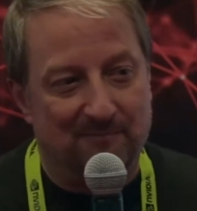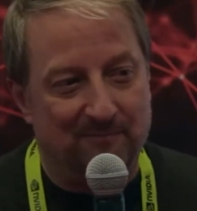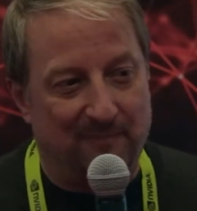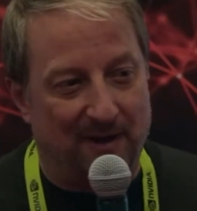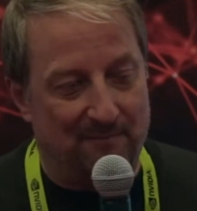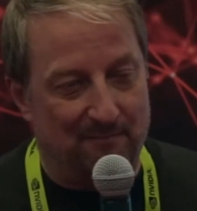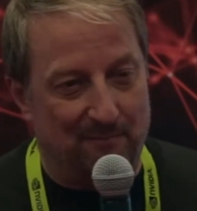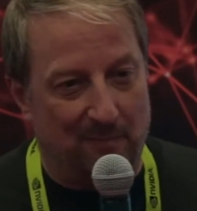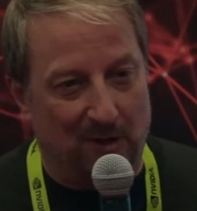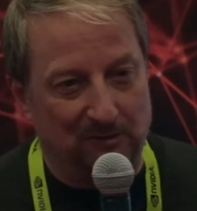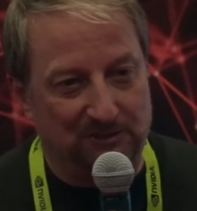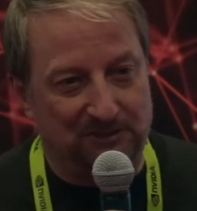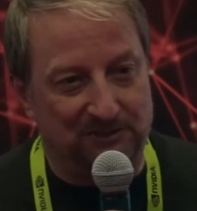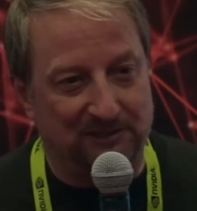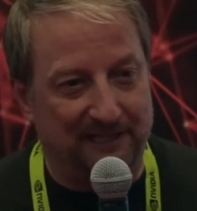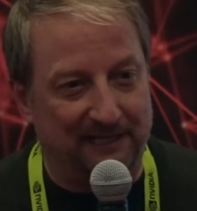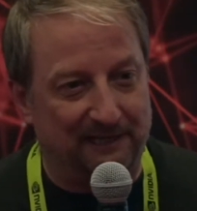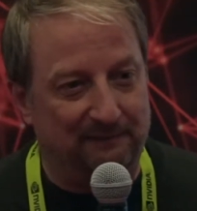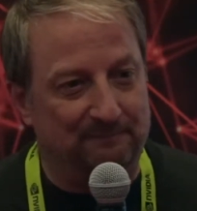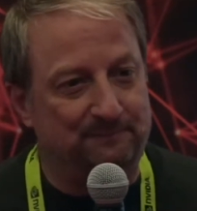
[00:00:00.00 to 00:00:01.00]
But
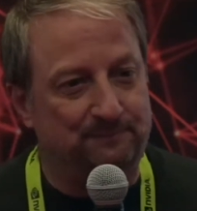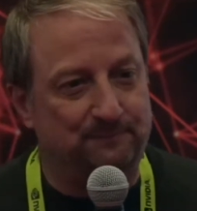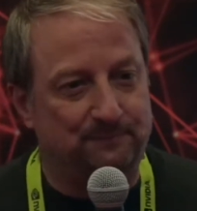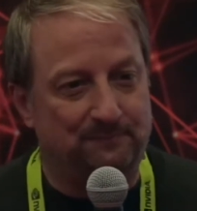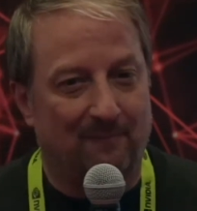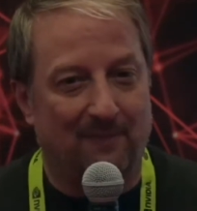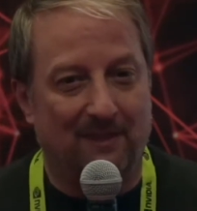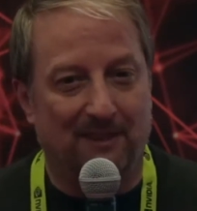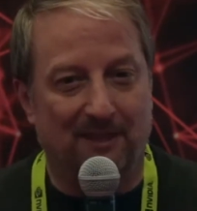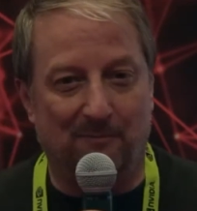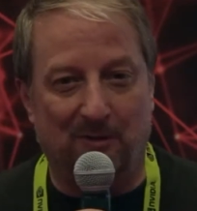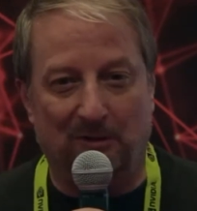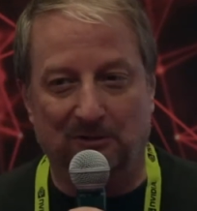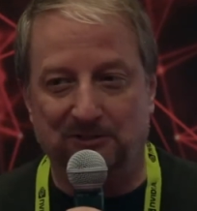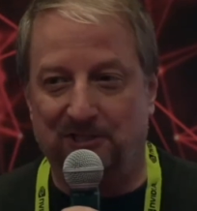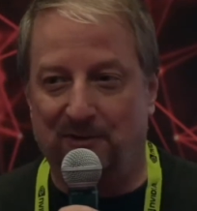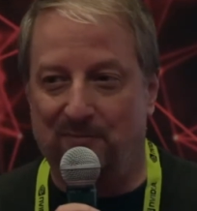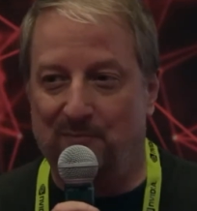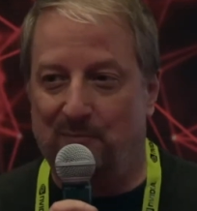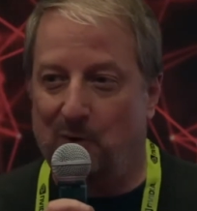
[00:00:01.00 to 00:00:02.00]
mostly, the
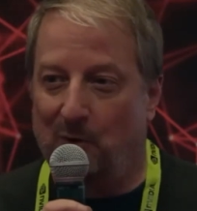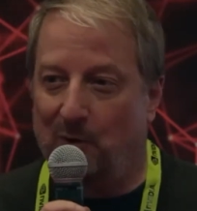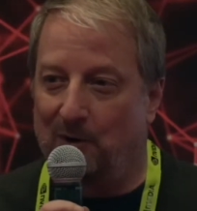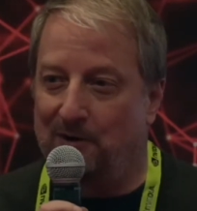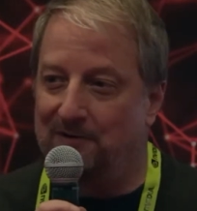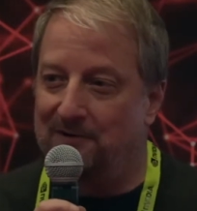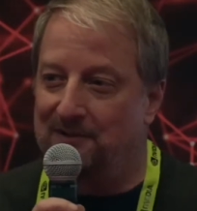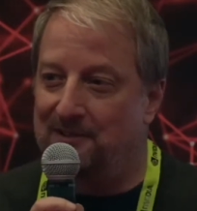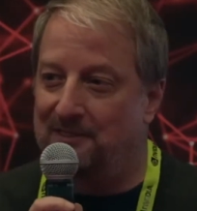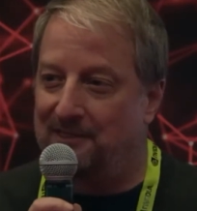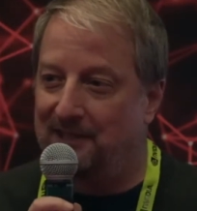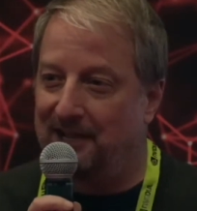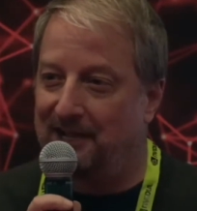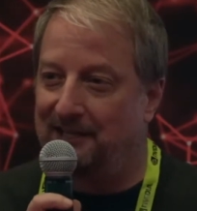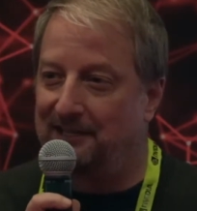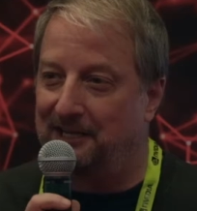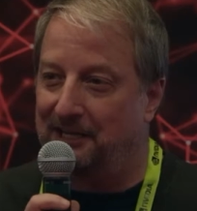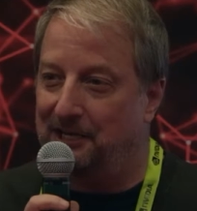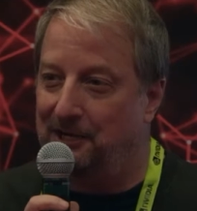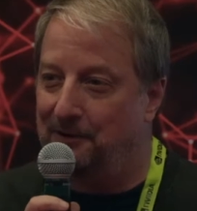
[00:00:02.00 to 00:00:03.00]
most important
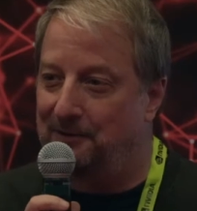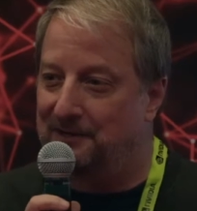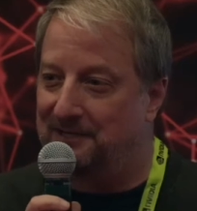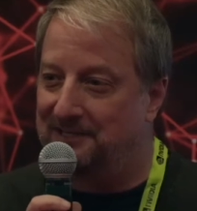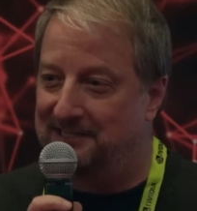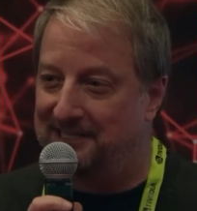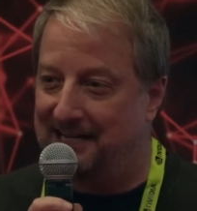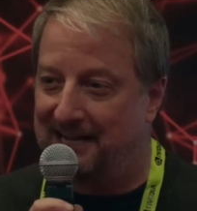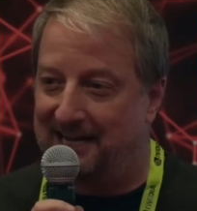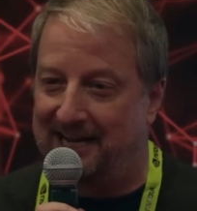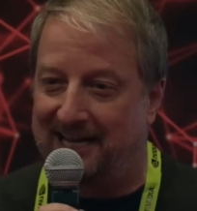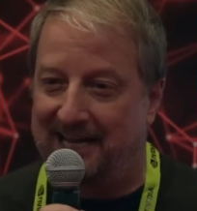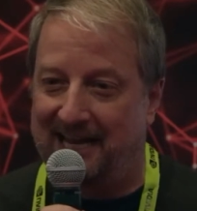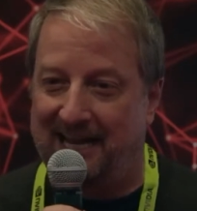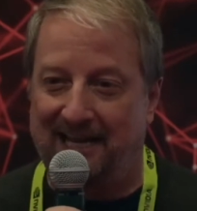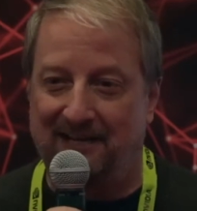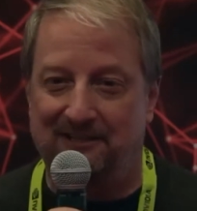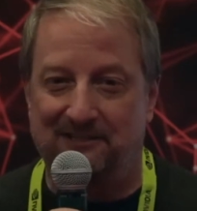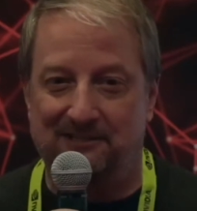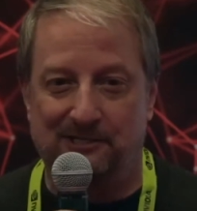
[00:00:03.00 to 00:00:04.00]
thing that you can
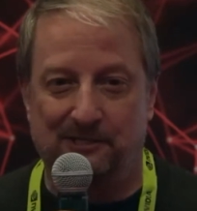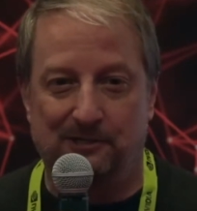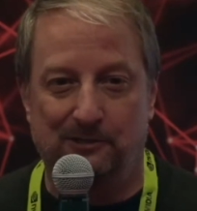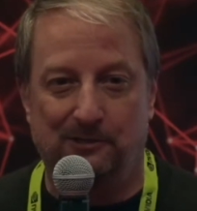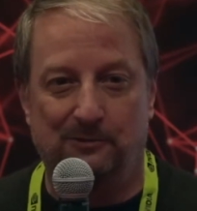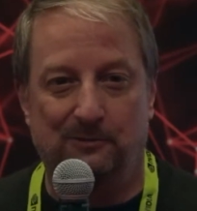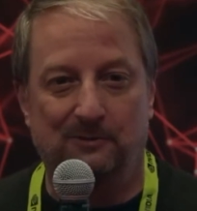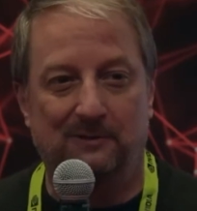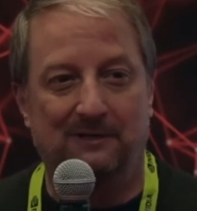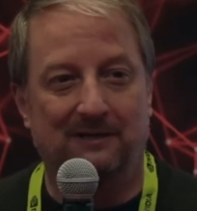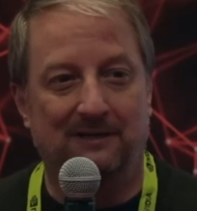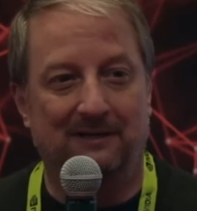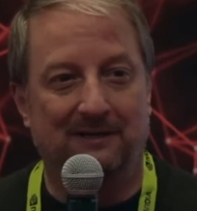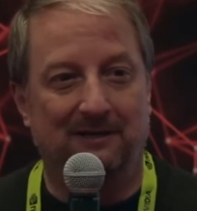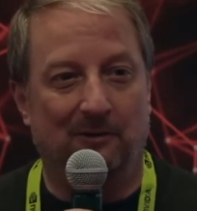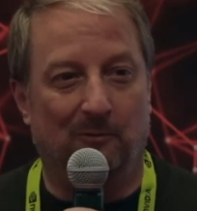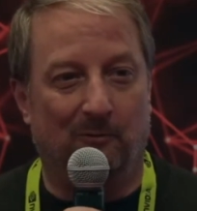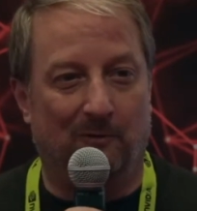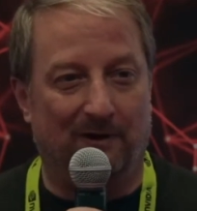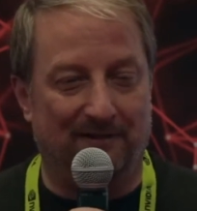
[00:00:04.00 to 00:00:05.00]
dedicate to
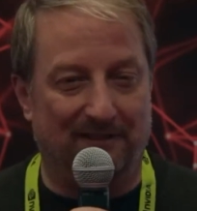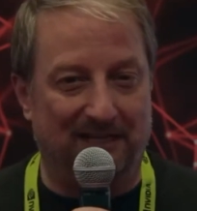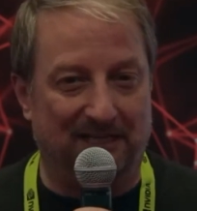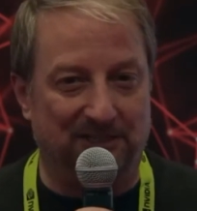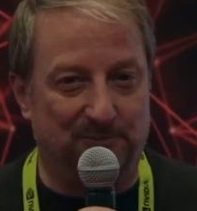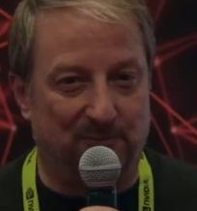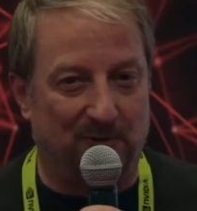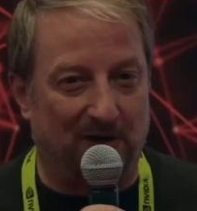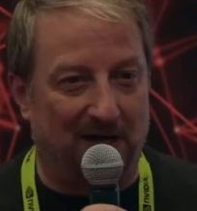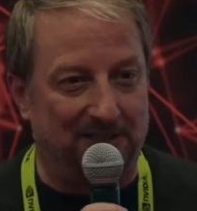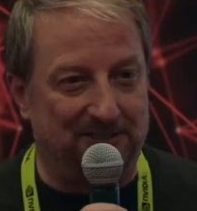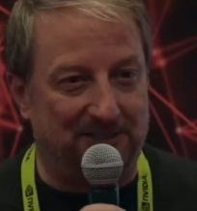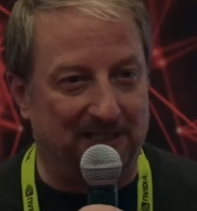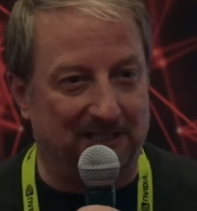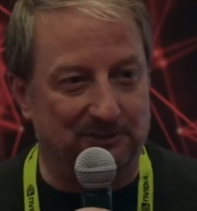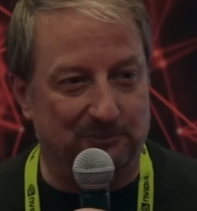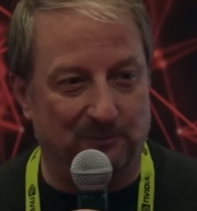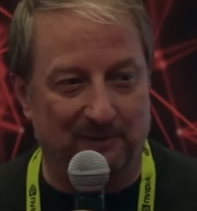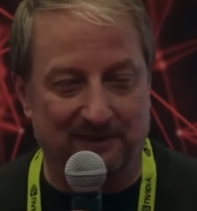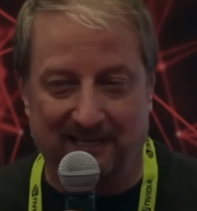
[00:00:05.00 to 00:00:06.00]
one of these
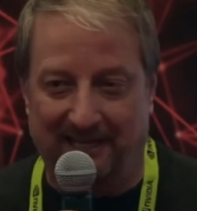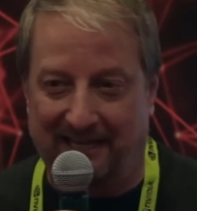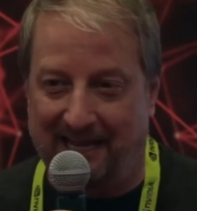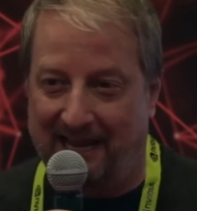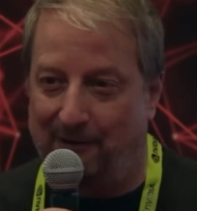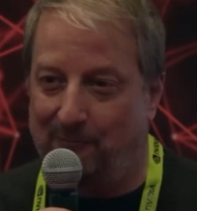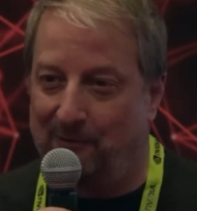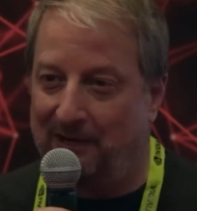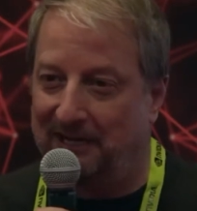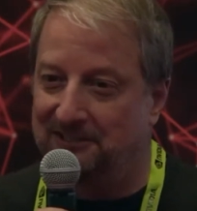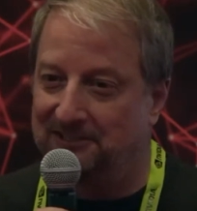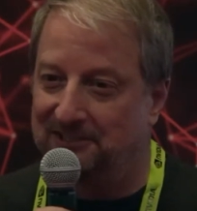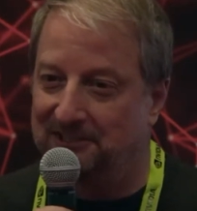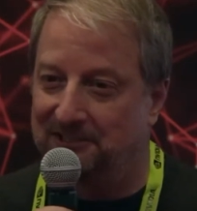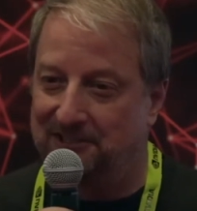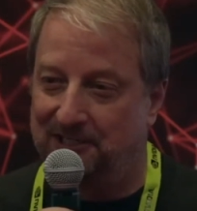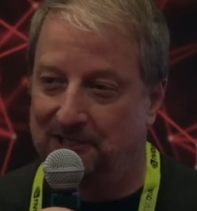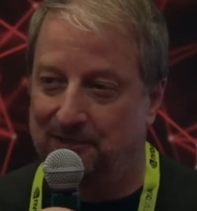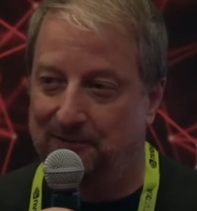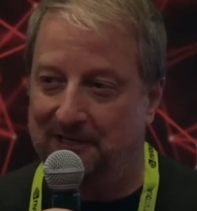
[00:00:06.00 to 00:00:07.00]
projects with the Gateway
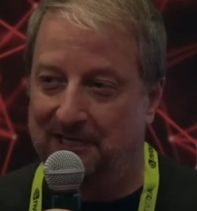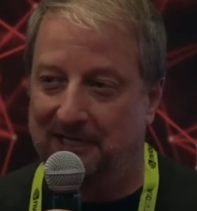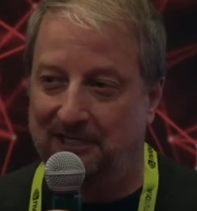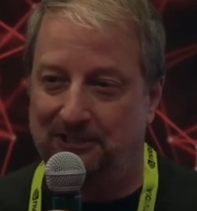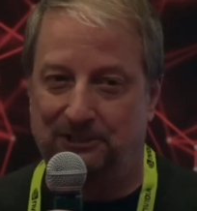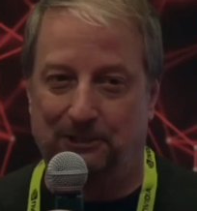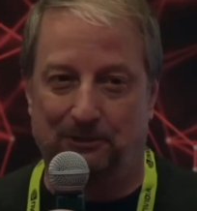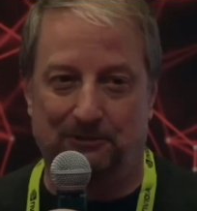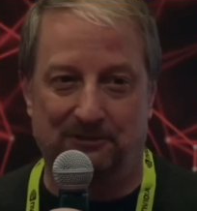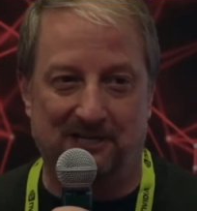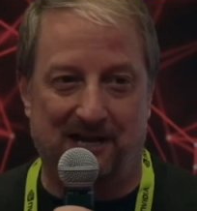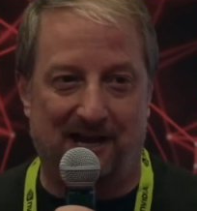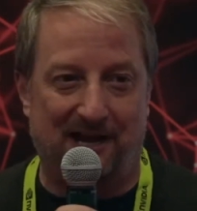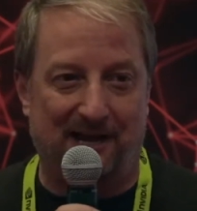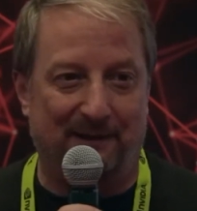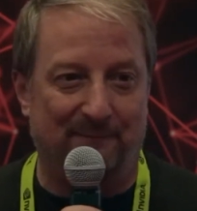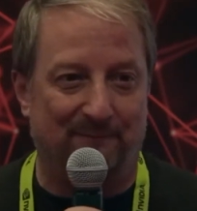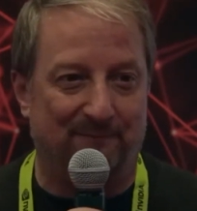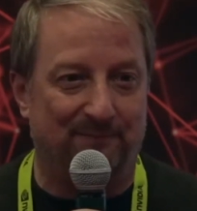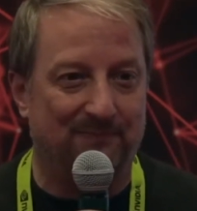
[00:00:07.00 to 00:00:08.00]
Institute is your
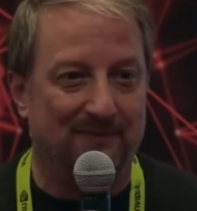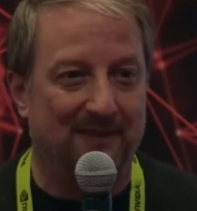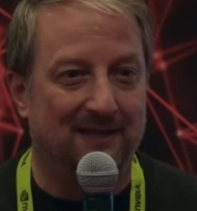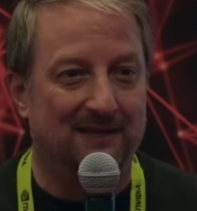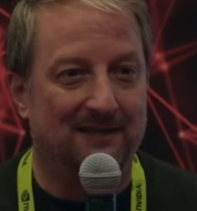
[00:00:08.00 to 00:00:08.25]
time.